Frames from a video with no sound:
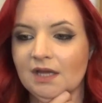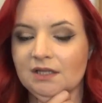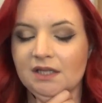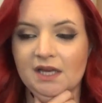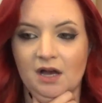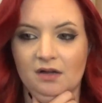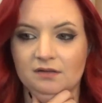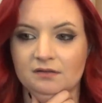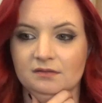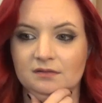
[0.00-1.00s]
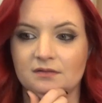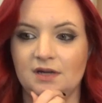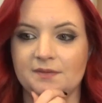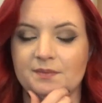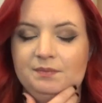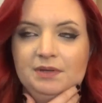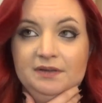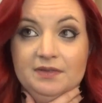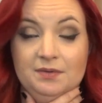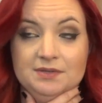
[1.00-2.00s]
Leon, I
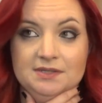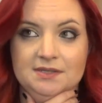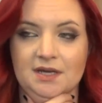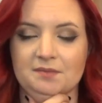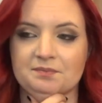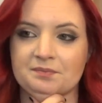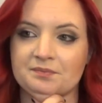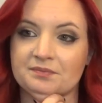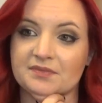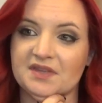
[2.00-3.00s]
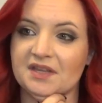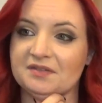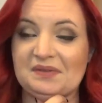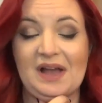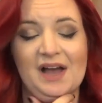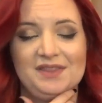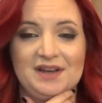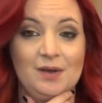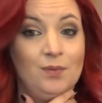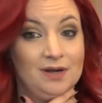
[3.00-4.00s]
believe that was his name, the guy
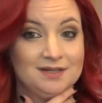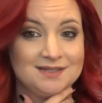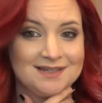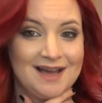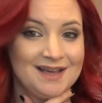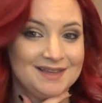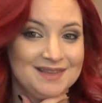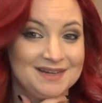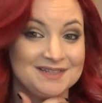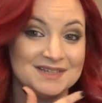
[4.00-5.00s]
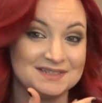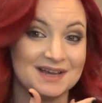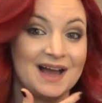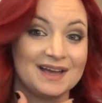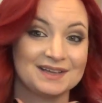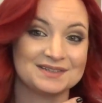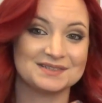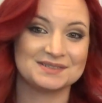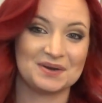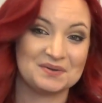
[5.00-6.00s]
that I wanted to die, and then he did die,
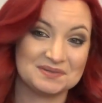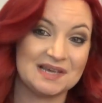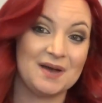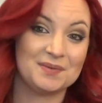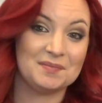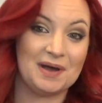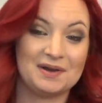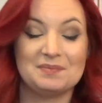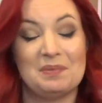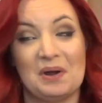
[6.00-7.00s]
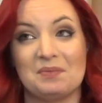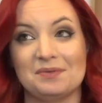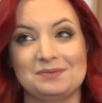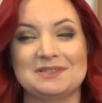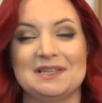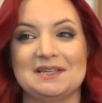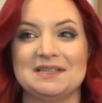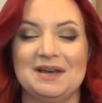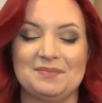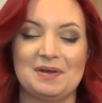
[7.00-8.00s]
and so I was happy about it. Barbara was
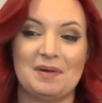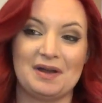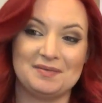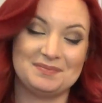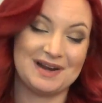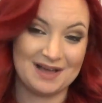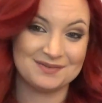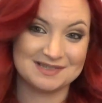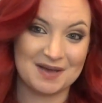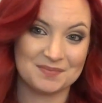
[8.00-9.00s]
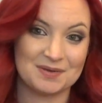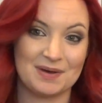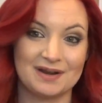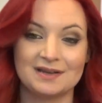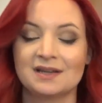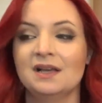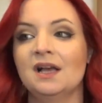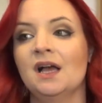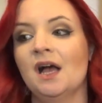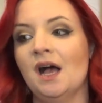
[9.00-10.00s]
less happy about it, but I was happy about it.
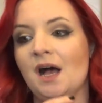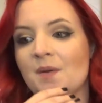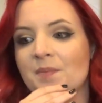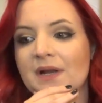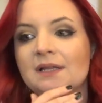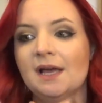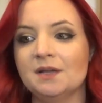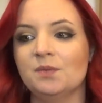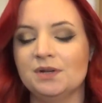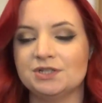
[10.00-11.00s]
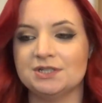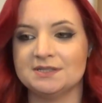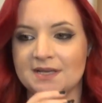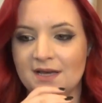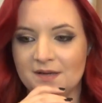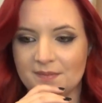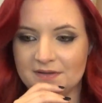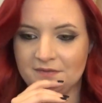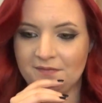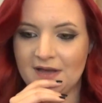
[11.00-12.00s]
But I like what she said
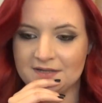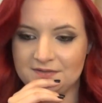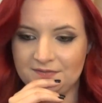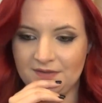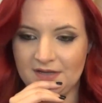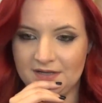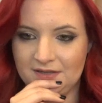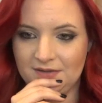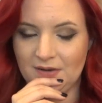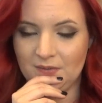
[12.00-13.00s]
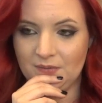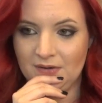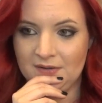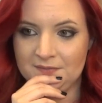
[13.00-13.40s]
about the fact of, like, you know,